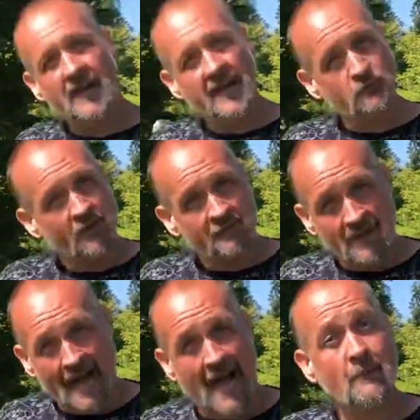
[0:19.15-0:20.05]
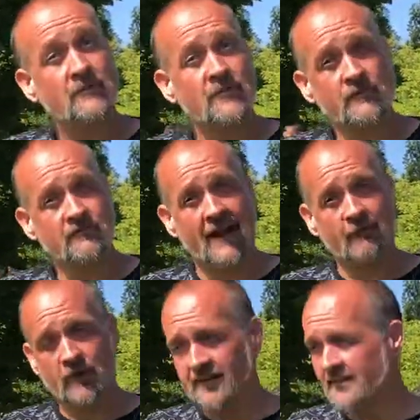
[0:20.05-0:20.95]
is one of my absolute
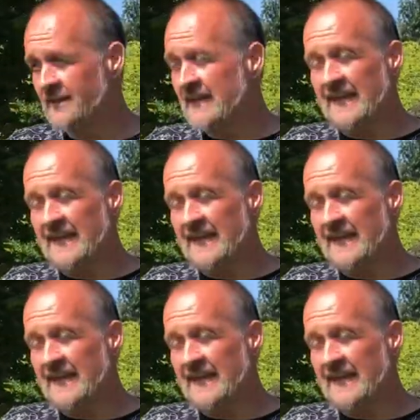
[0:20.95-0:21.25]
favorites.